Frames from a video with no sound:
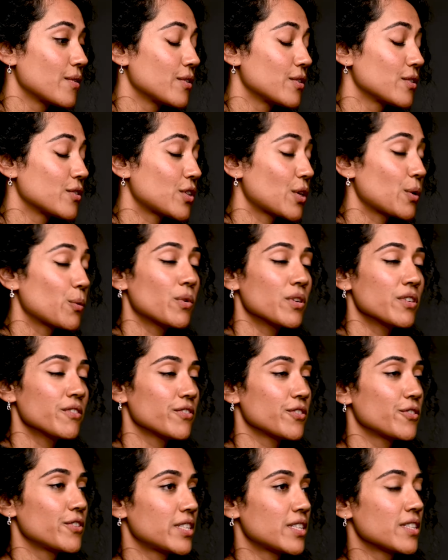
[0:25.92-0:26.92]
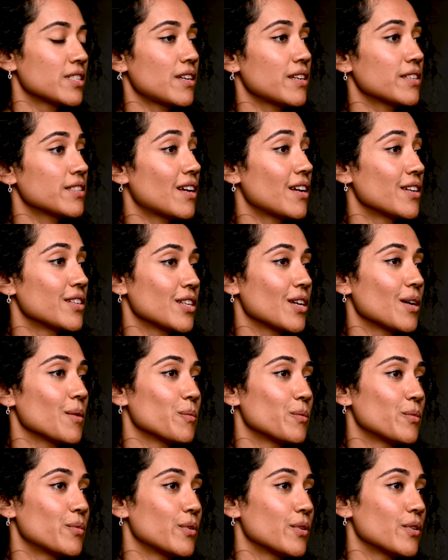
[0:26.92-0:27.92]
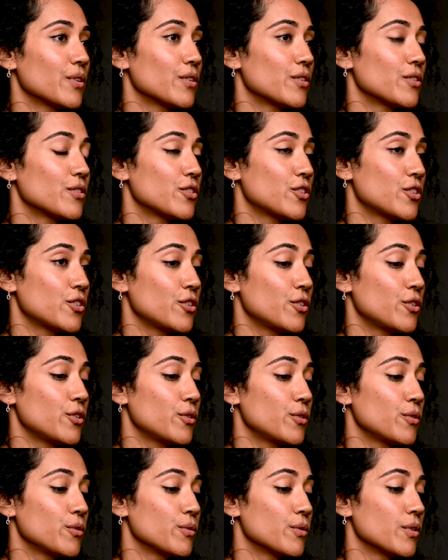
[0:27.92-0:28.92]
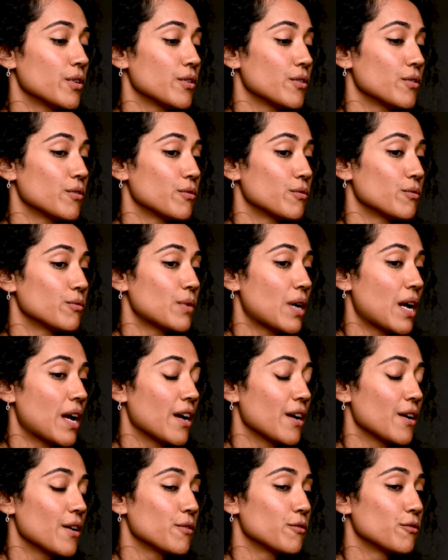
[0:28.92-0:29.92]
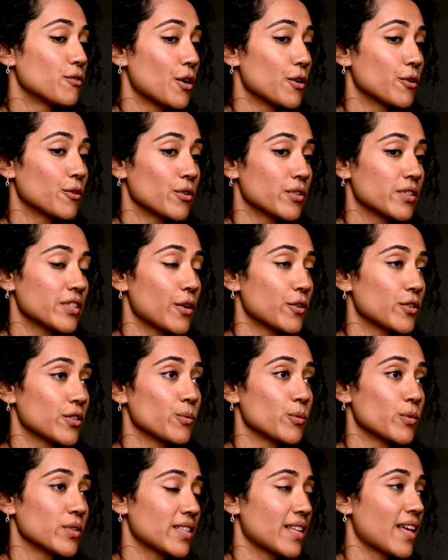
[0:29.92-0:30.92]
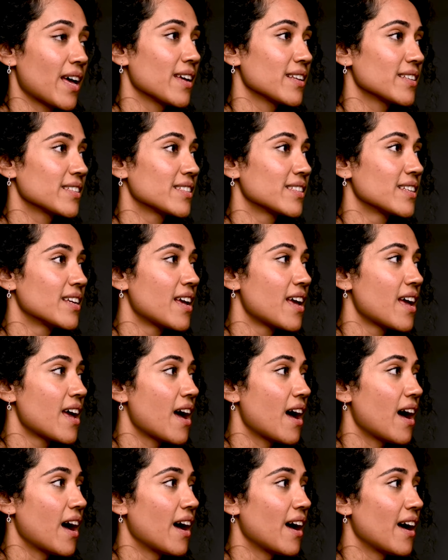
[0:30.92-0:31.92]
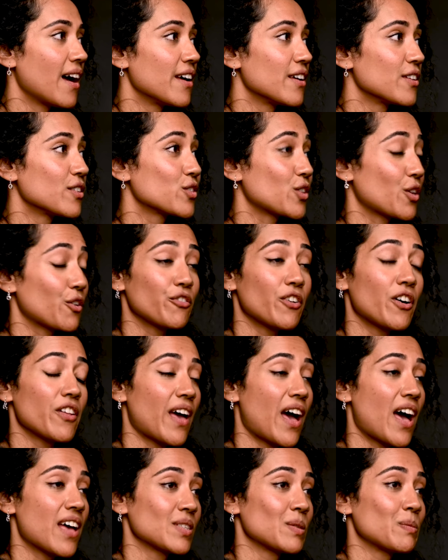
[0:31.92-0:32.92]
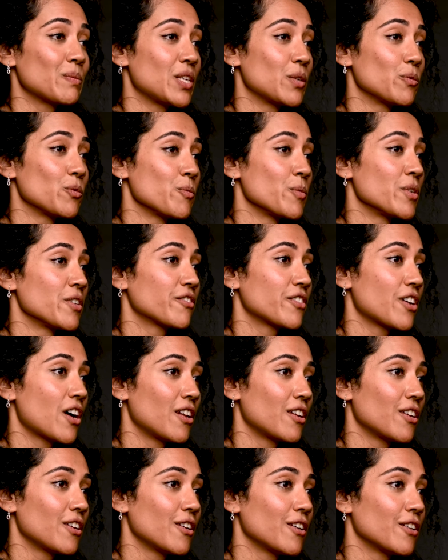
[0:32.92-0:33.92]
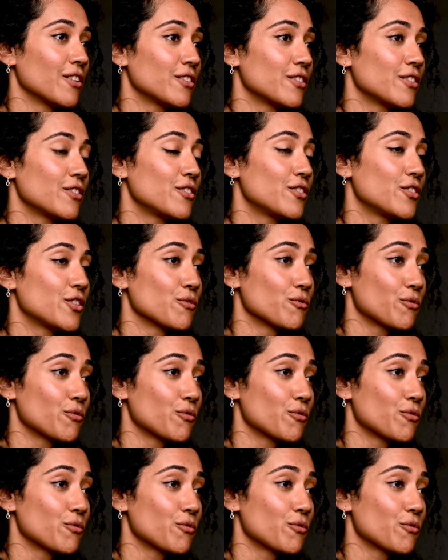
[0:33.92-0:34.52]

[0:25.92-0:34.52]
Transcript: So one of the reasons I signed up to row across the ocean was that so far there hasn't been a woman of colour to